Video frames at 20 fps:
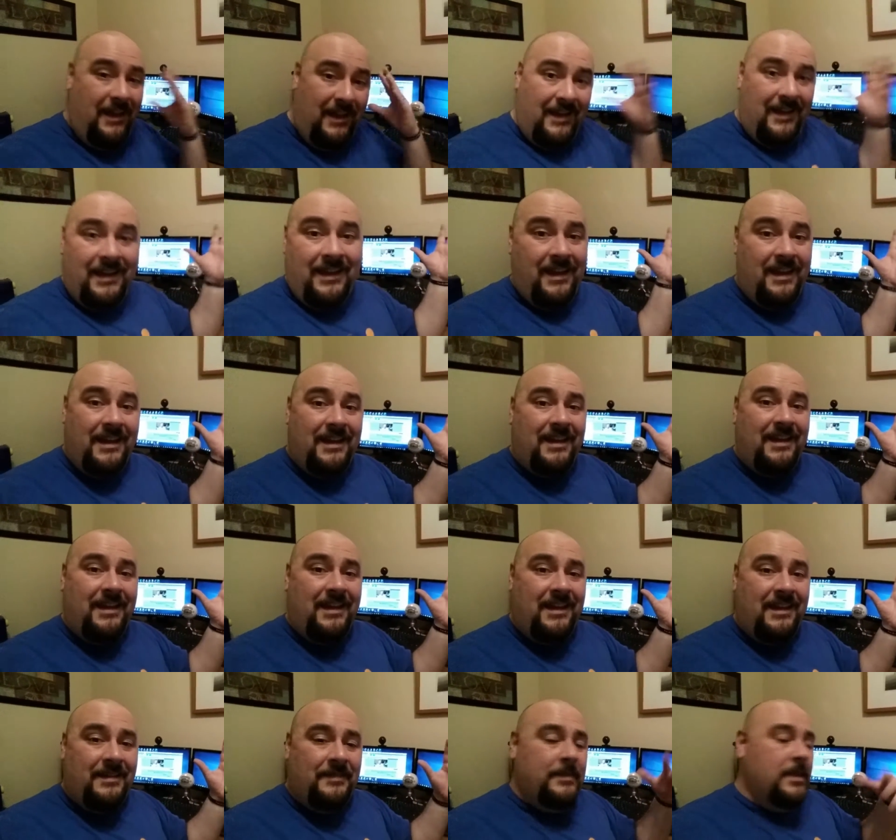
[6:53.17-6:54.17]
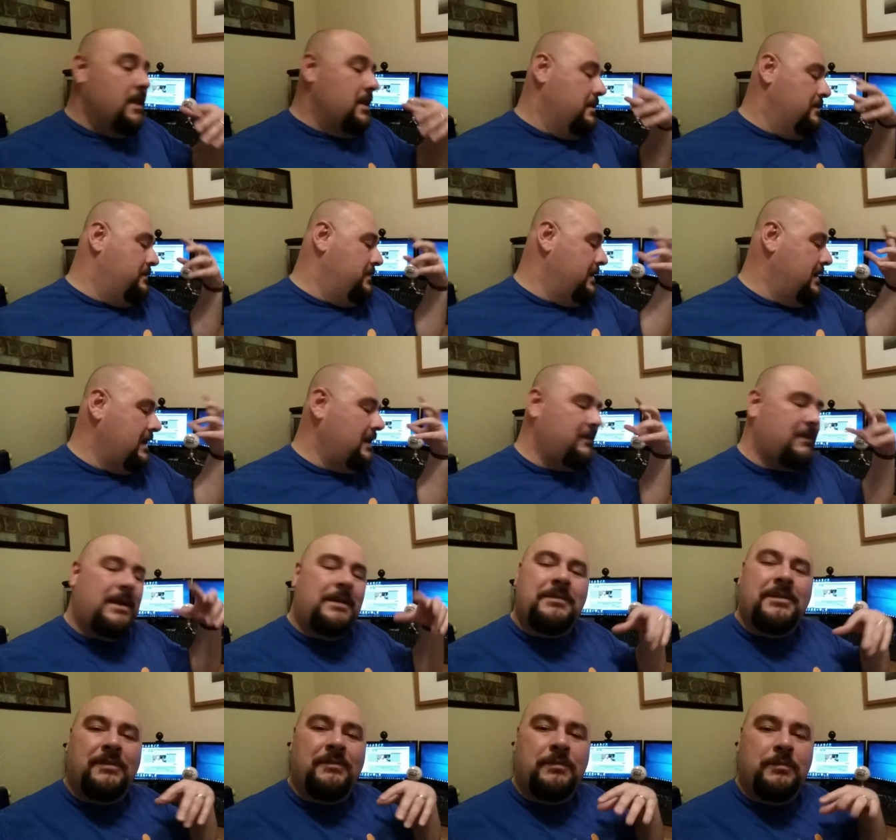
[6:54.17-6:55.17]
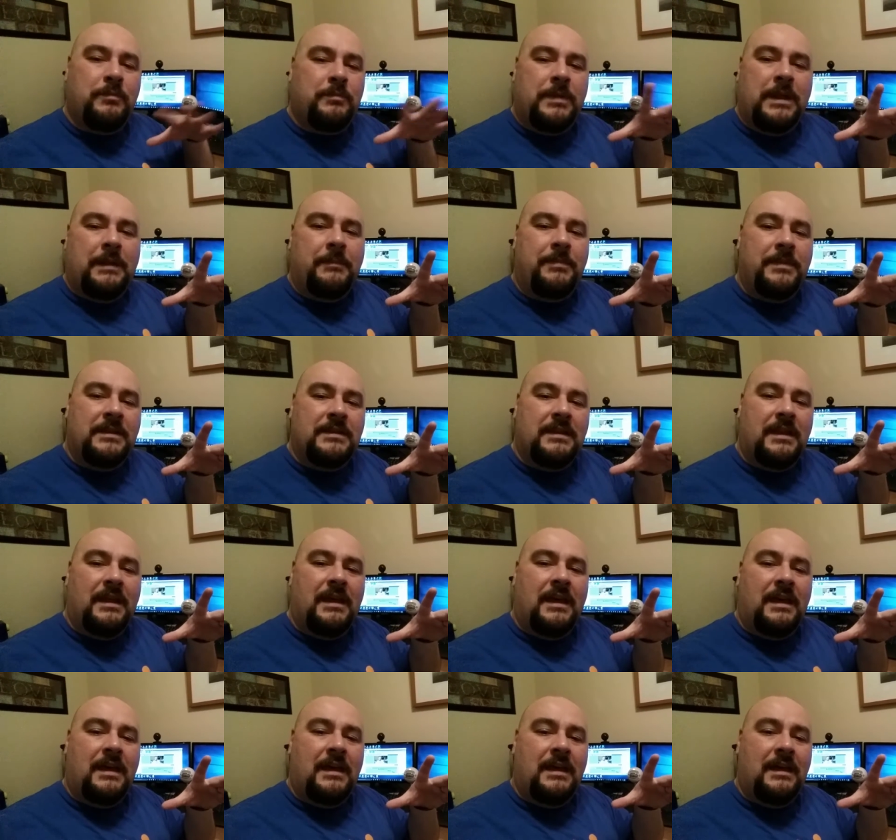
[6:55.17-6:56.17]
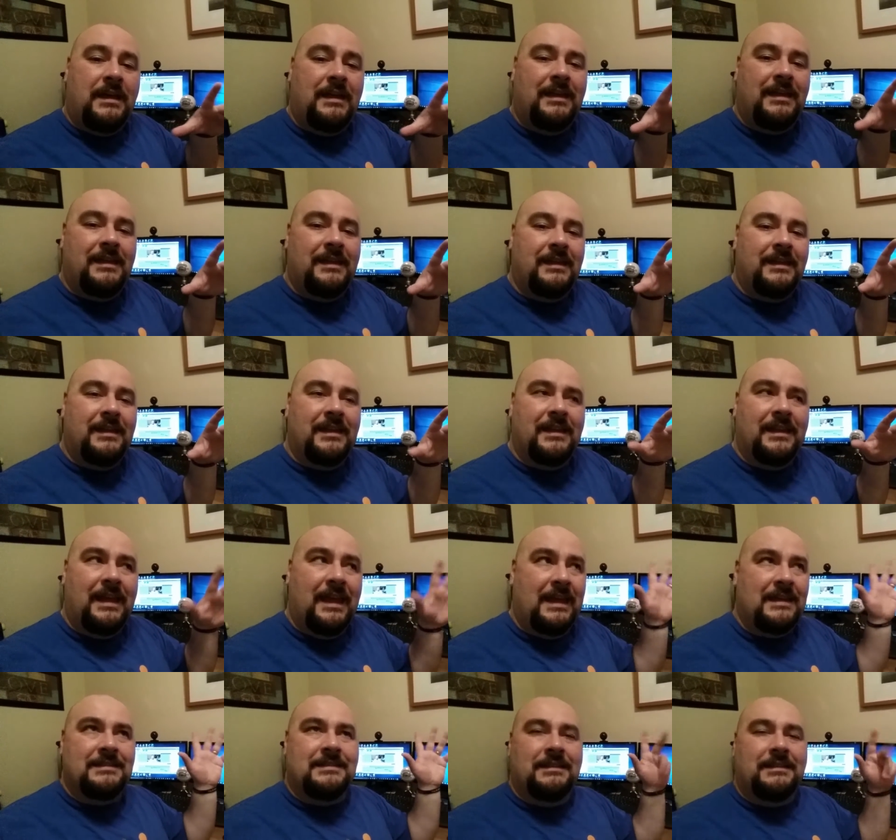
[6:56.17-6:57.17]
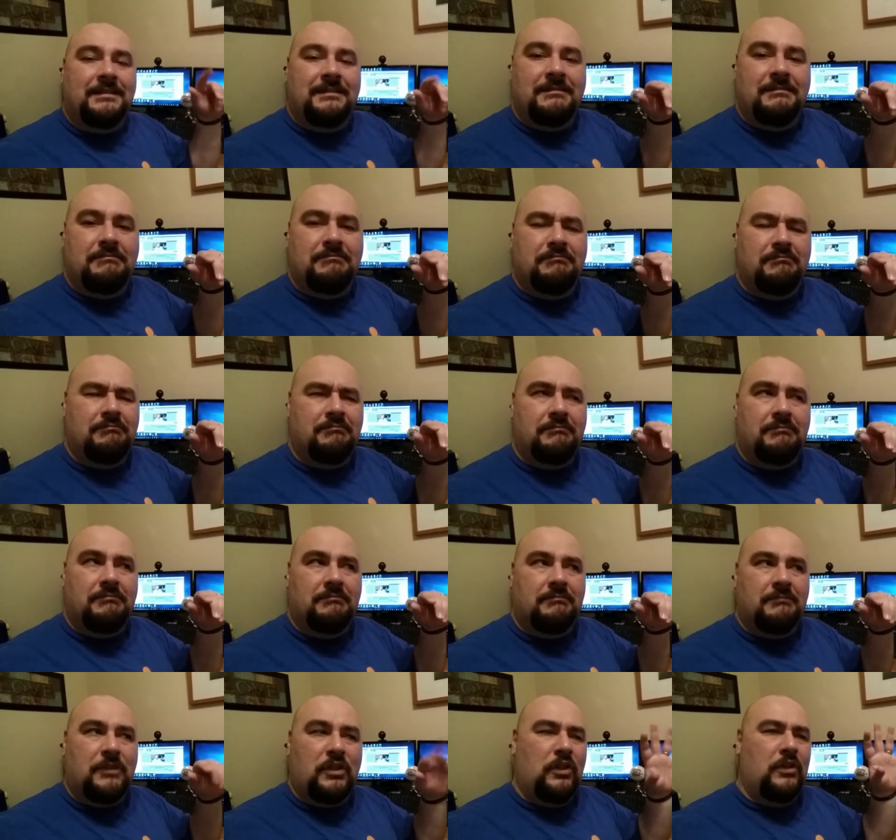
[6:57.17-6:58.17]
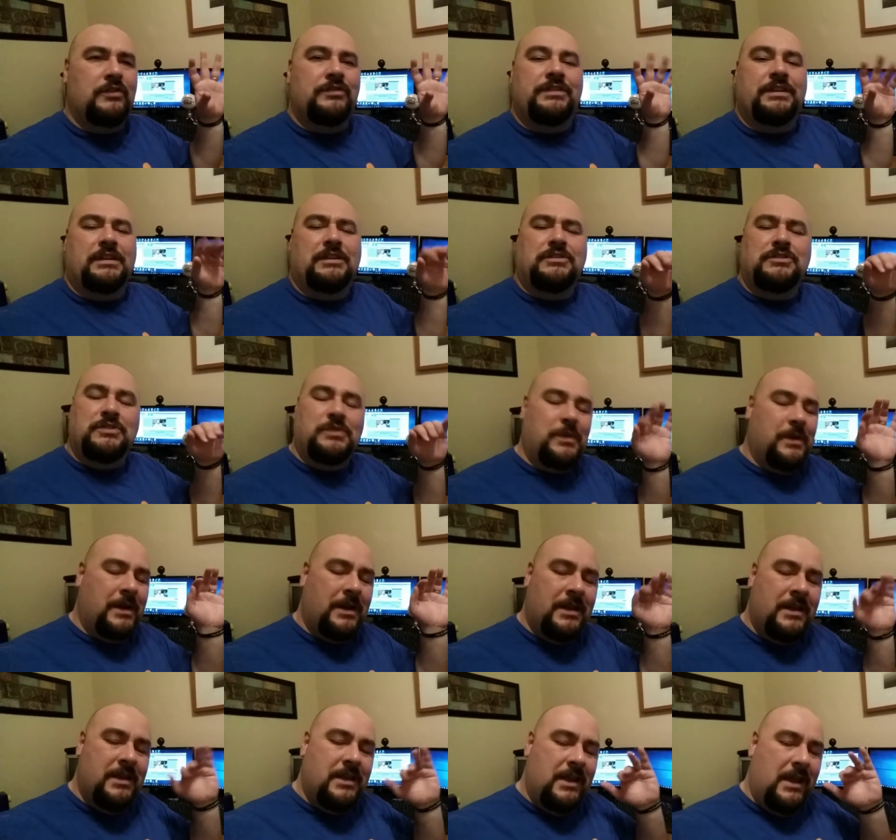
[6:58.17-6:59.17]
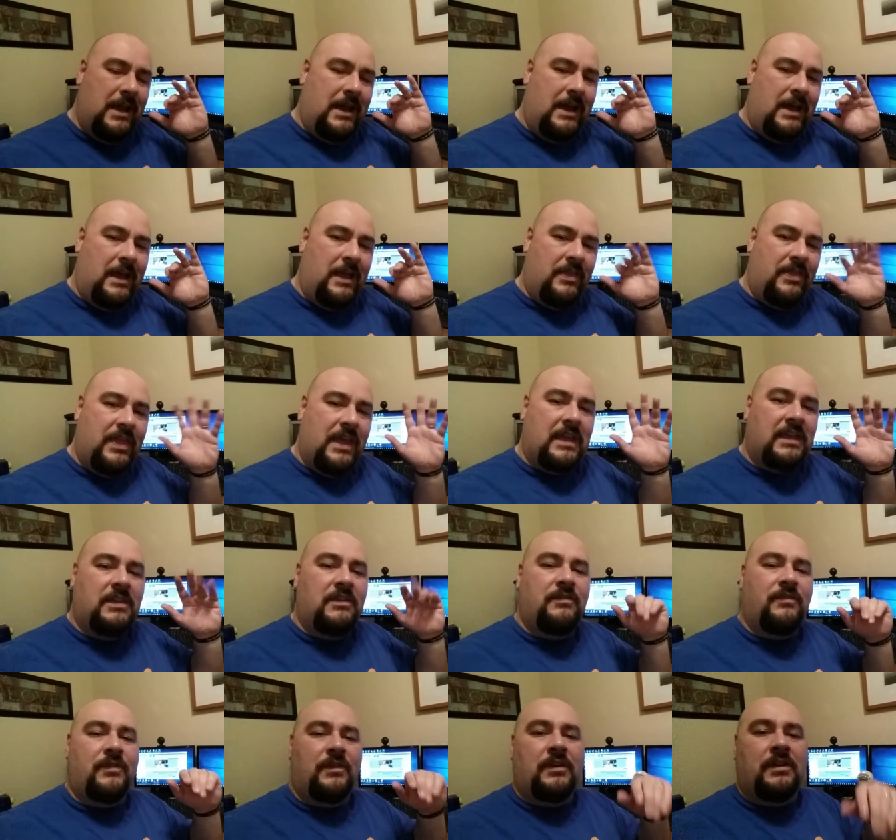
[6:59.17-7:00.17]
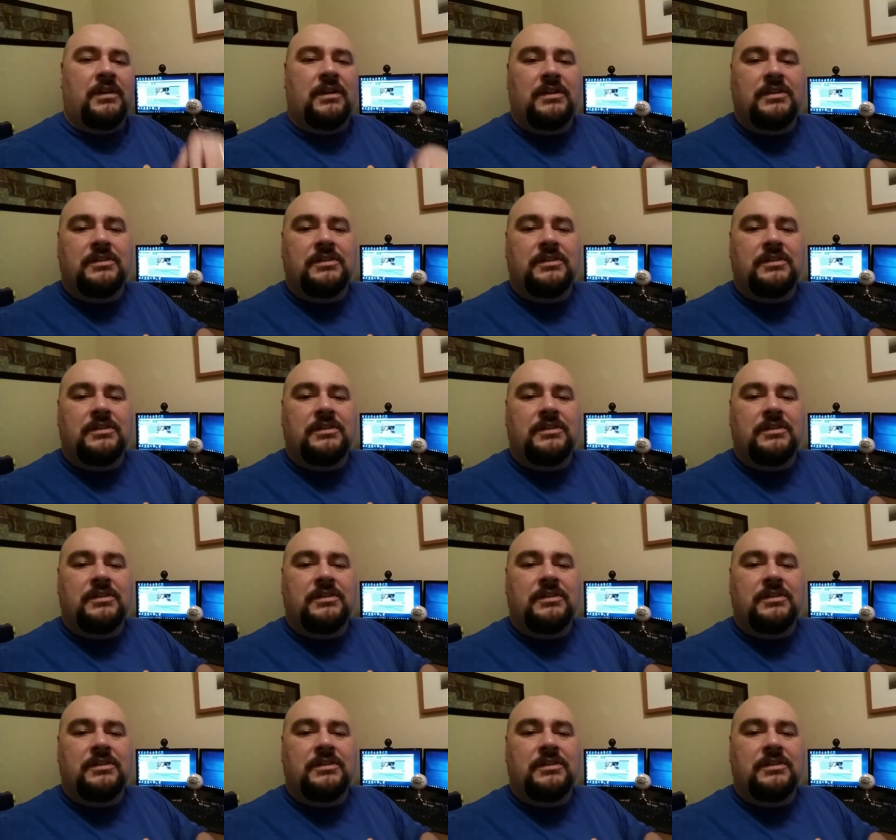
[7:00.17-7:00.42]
But anyway, I'm going to keep this uh, exit closing short. Uh, thank you for